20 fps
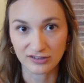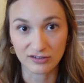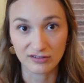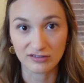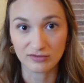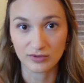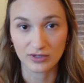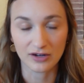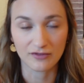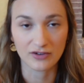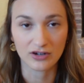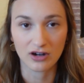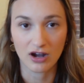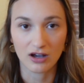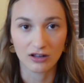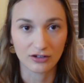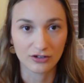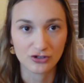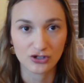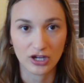use whatever
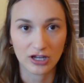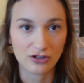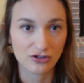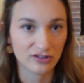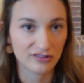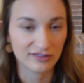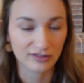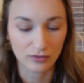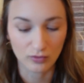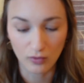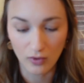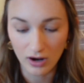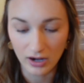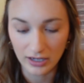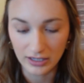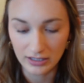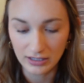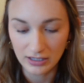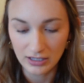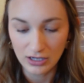color changes you
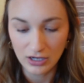want.